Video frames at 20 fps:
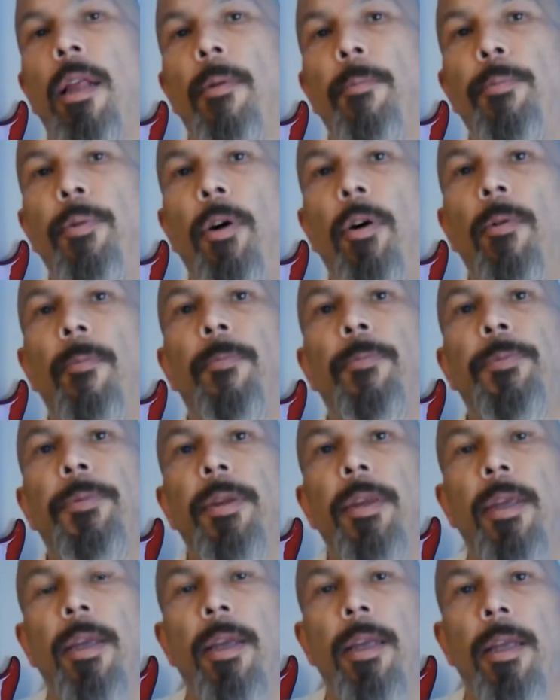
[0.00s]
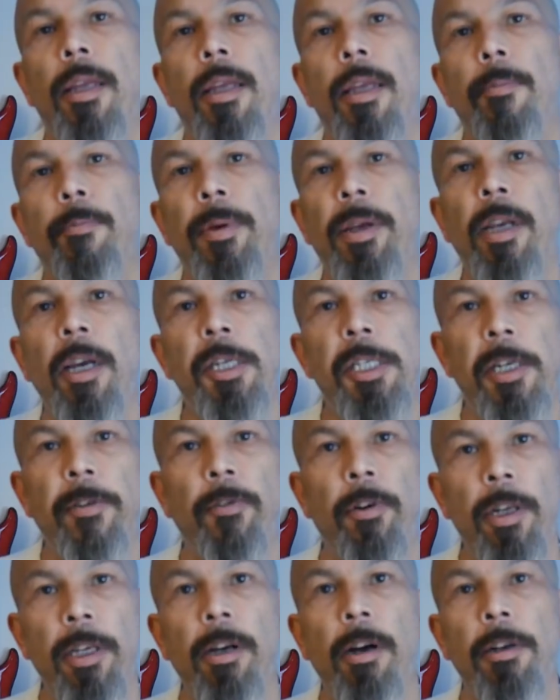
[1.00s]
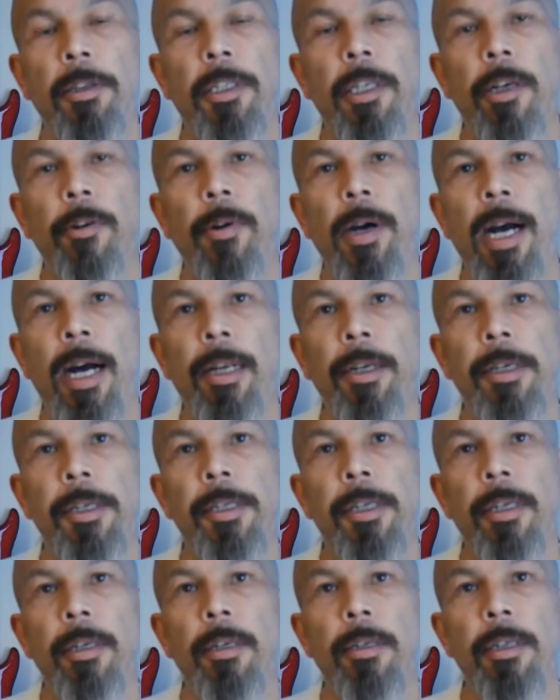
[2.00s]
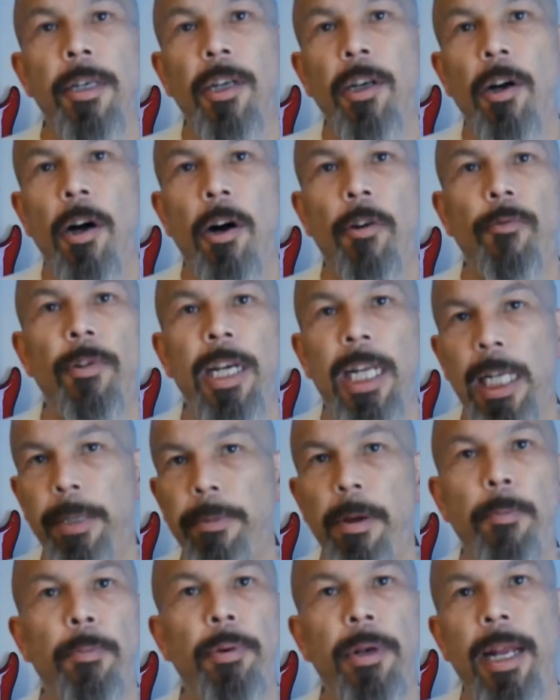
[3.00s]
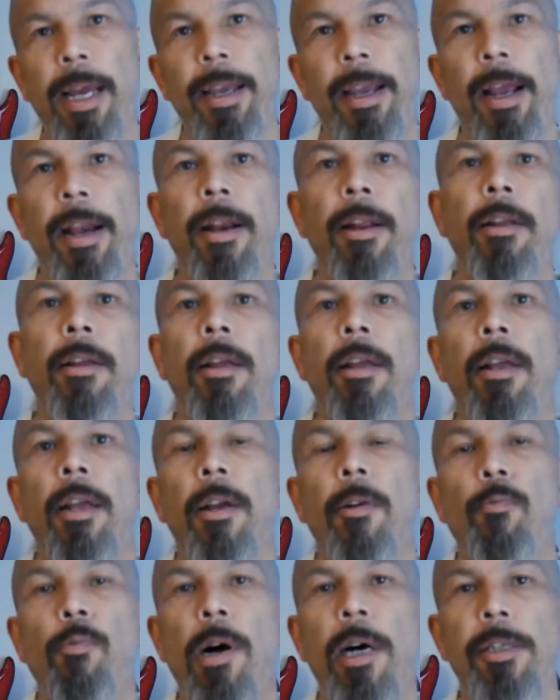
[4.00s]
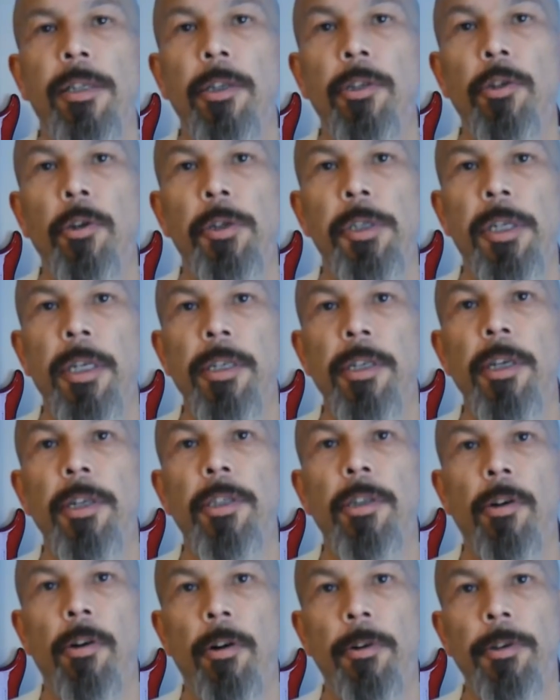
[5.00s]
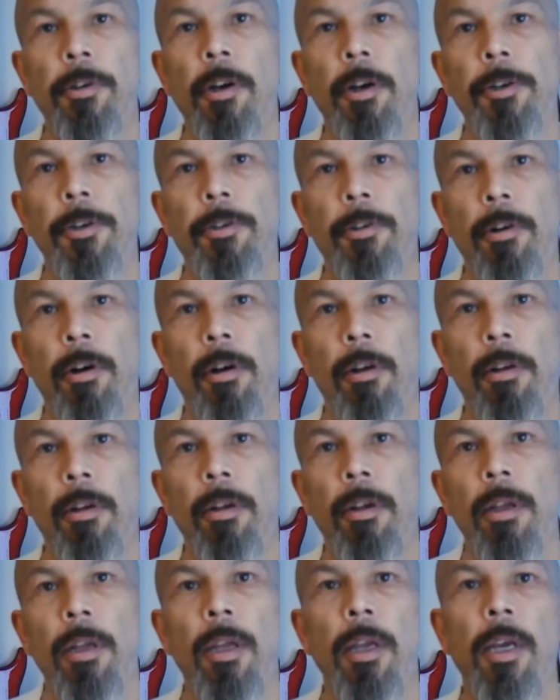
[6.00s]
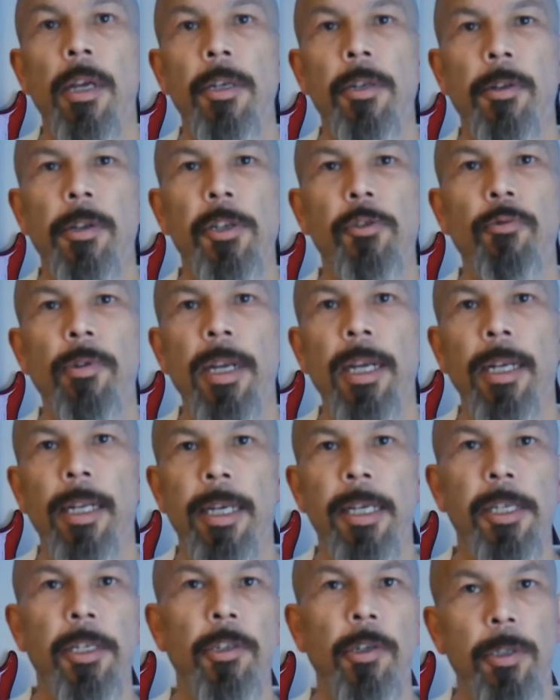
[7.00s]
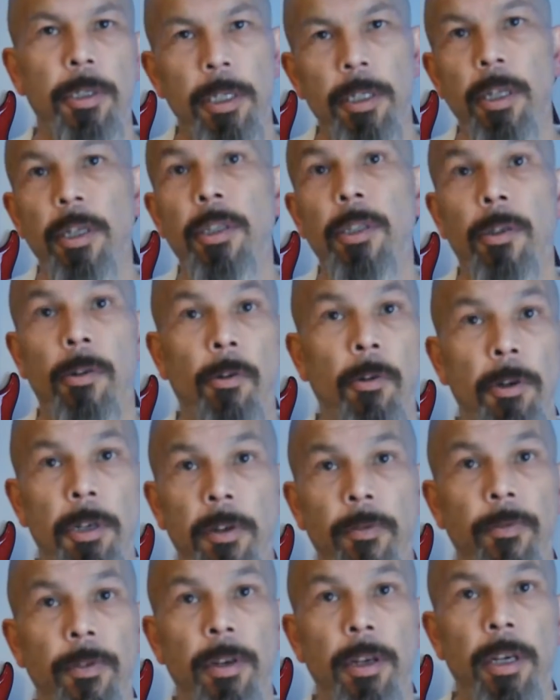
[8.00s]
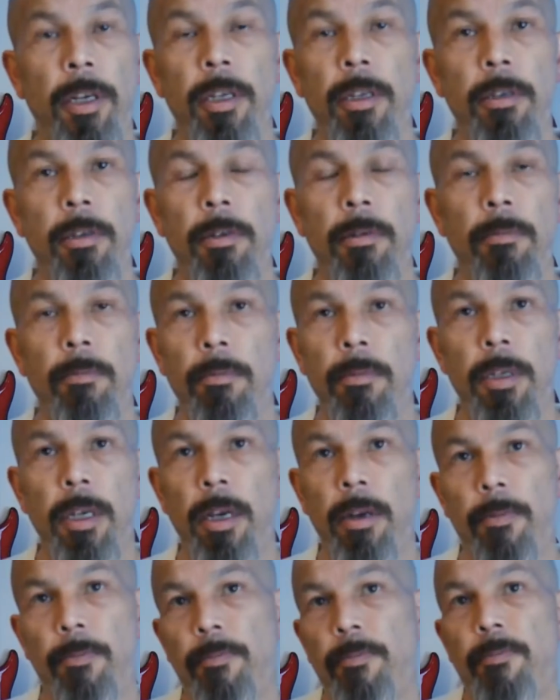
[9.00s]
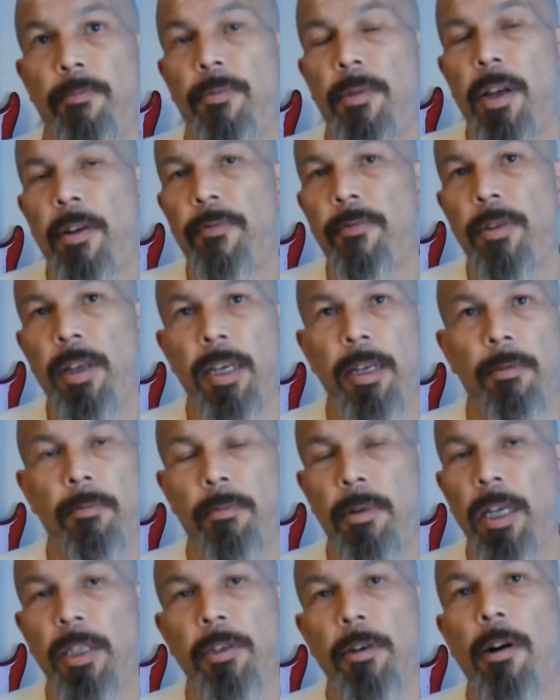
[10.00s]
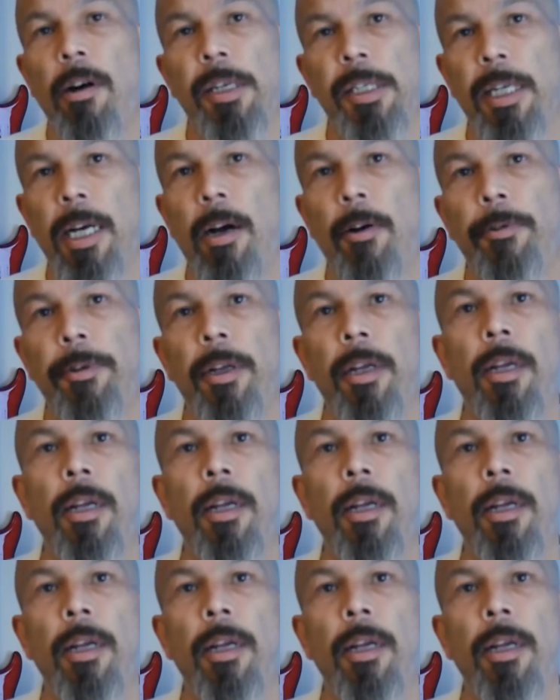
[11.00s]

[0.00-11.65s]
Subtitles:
But because you've only got two hands, you can't really be playing whilst adjusting your tone control. So this really is adjusting the tone of of the guitar sound.